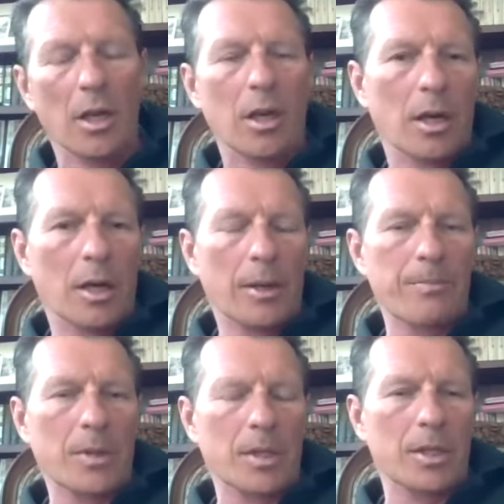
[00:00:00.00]

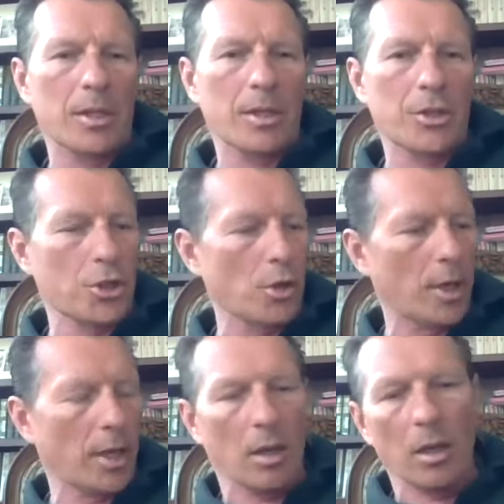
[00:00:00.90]
um, uh,
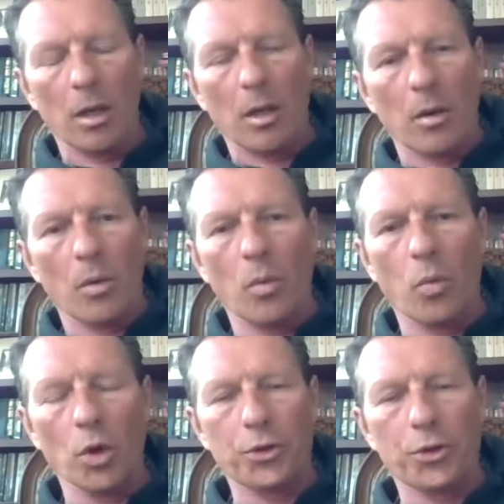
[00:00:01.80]
showing
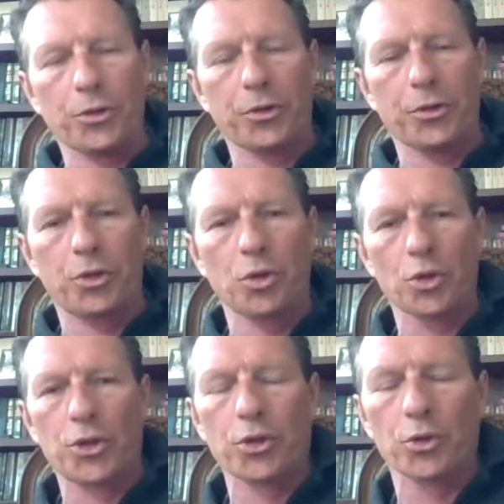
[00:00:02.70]
what
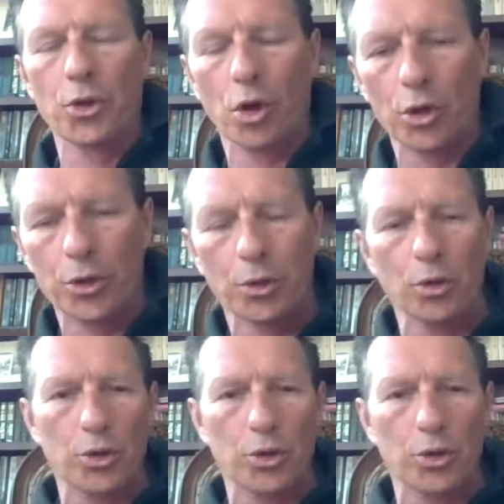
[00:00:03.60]
you should not do.